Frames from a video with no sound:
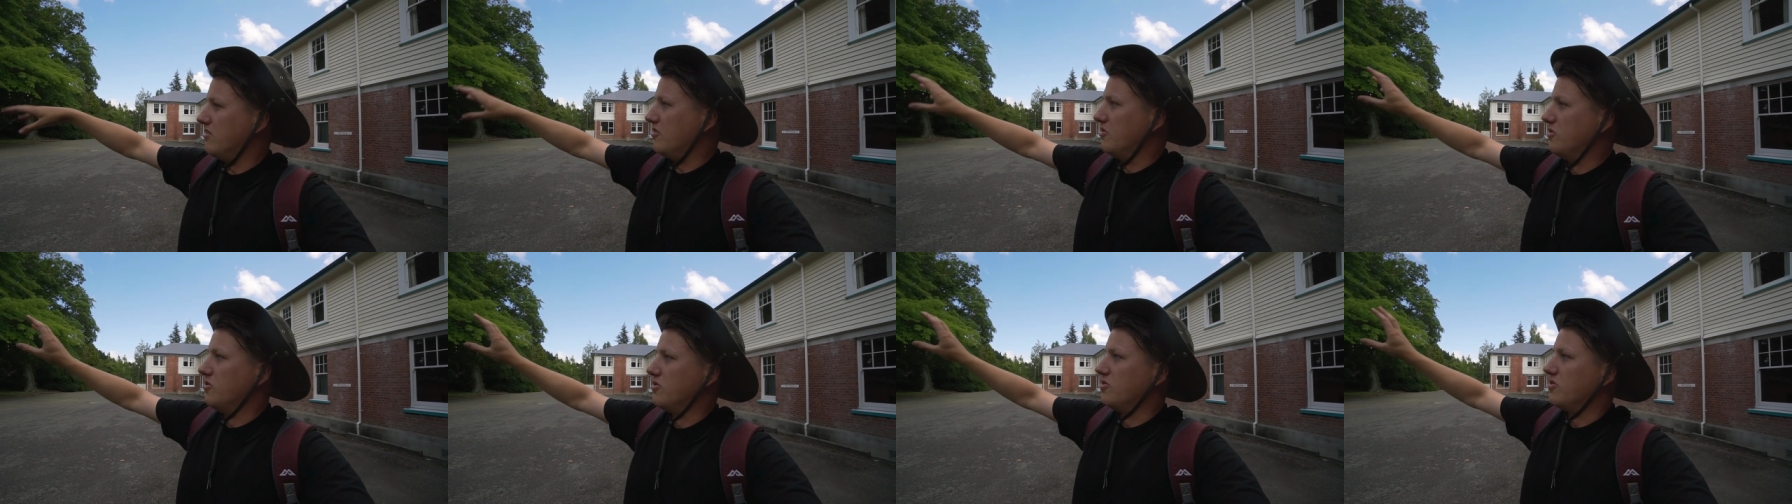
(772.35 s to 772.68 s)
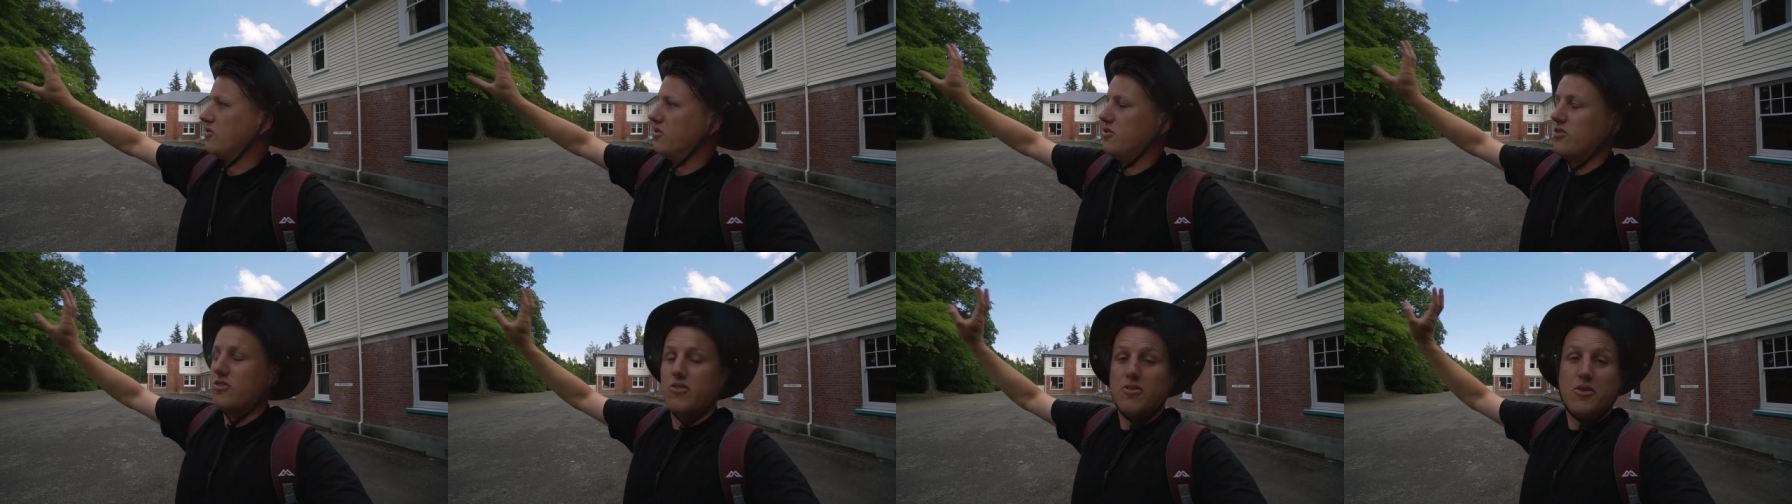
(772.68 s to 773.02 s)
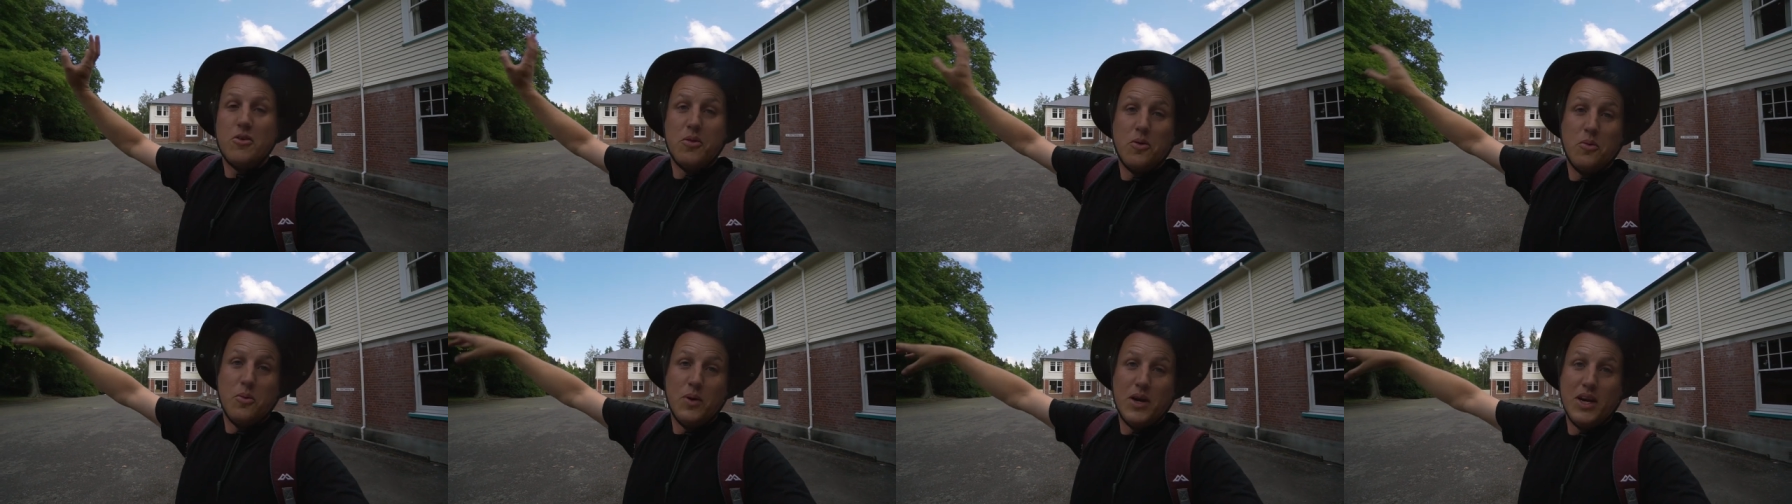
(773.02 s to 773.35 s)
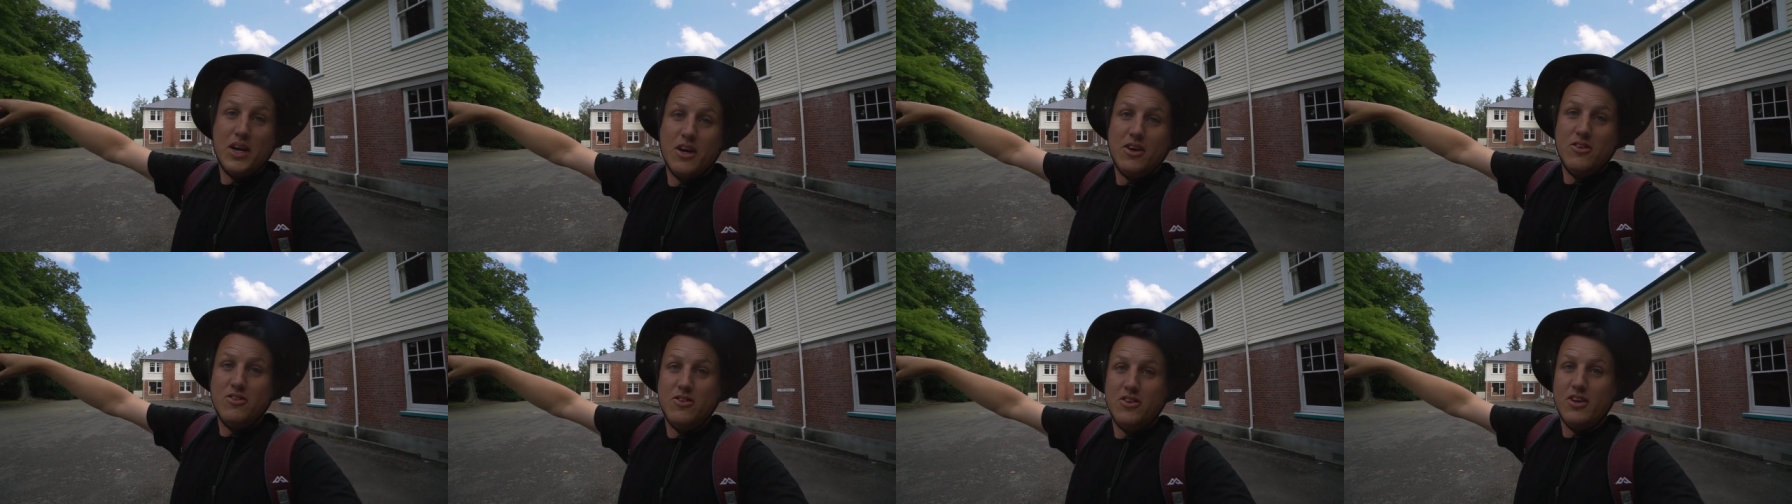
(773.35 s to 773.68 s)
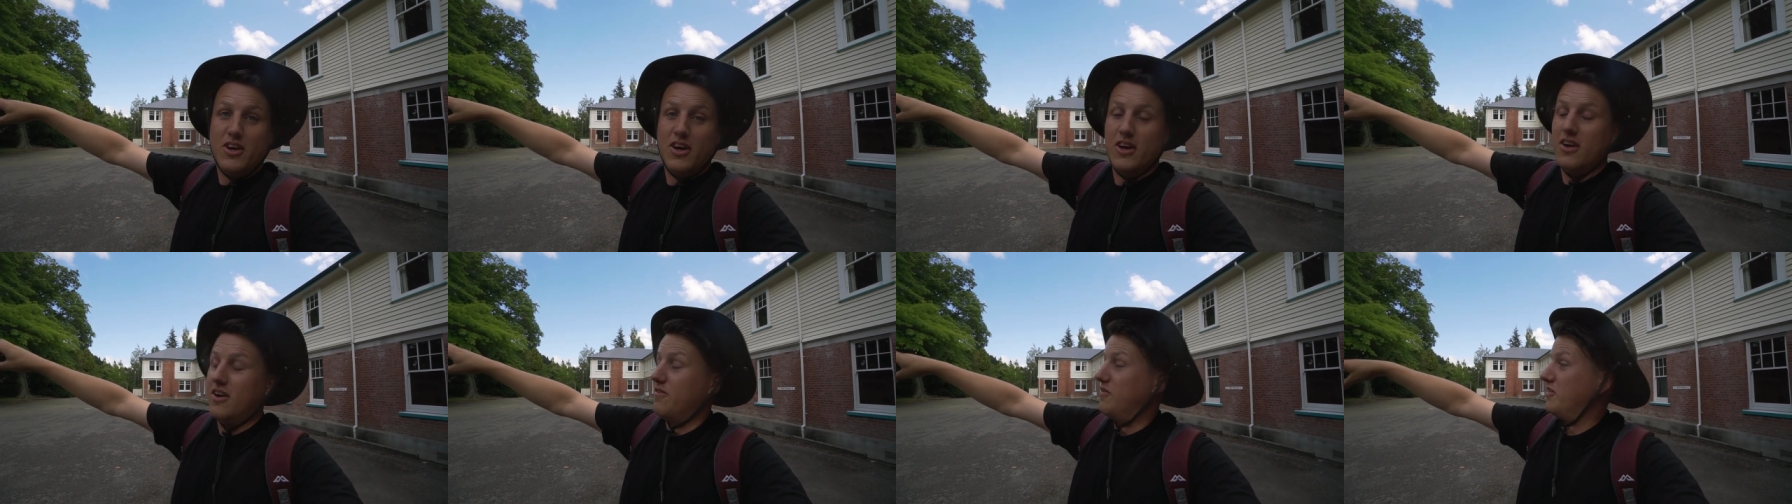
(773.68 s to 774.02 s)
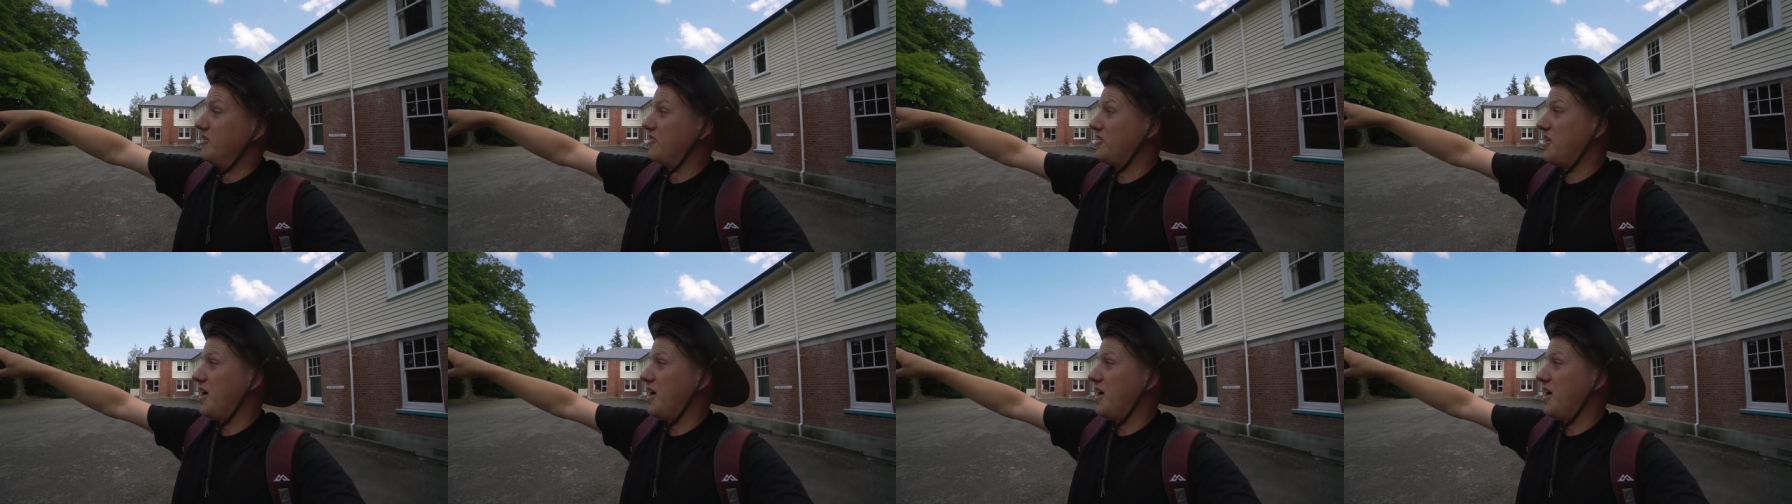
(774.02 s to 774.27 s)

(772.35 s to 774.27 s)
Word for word: and all sorts through the windows of these